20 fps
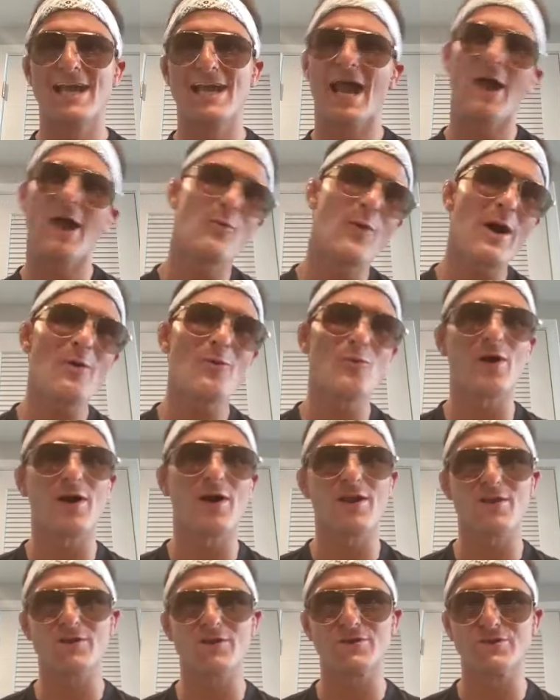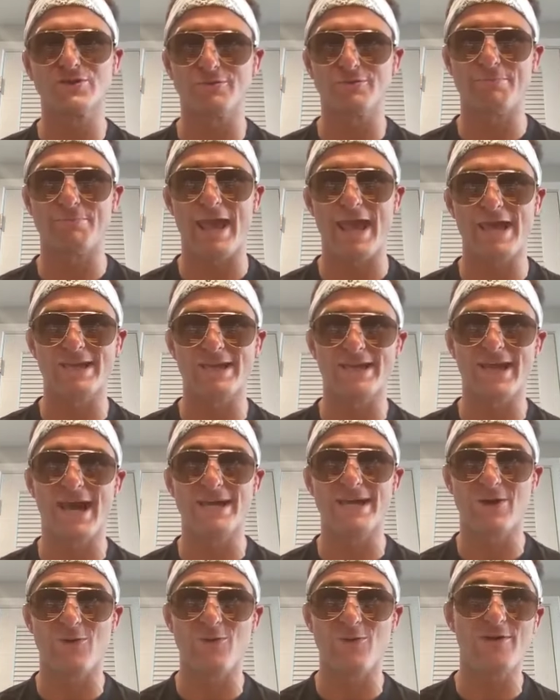I want one of their Japan
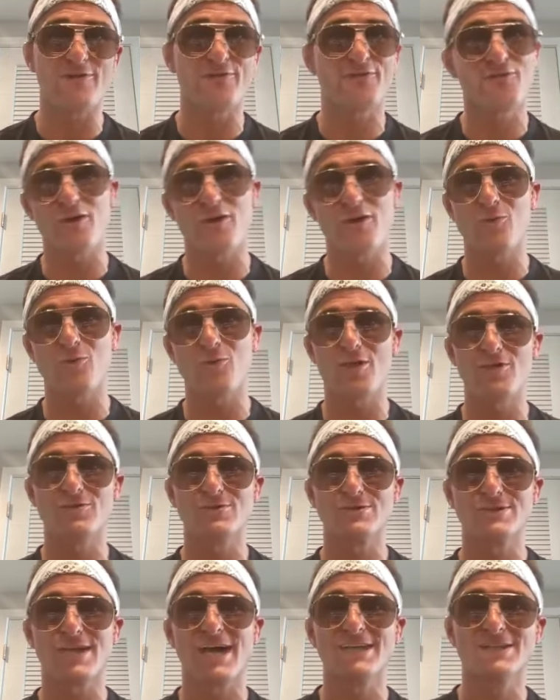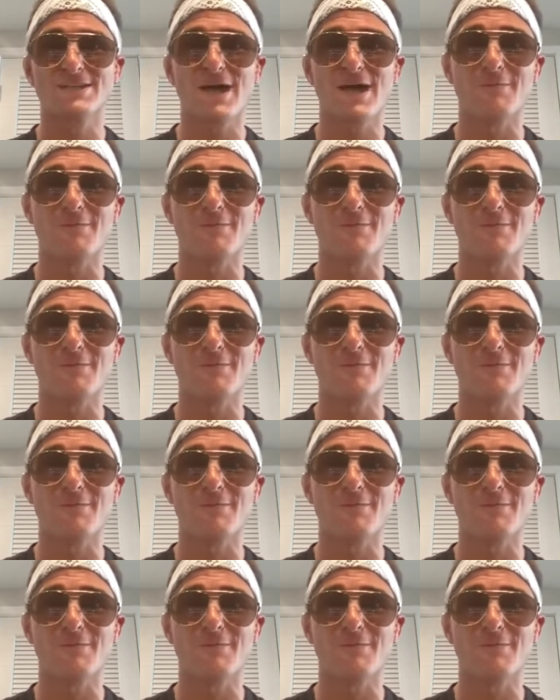guys. I want to fuck one of those guys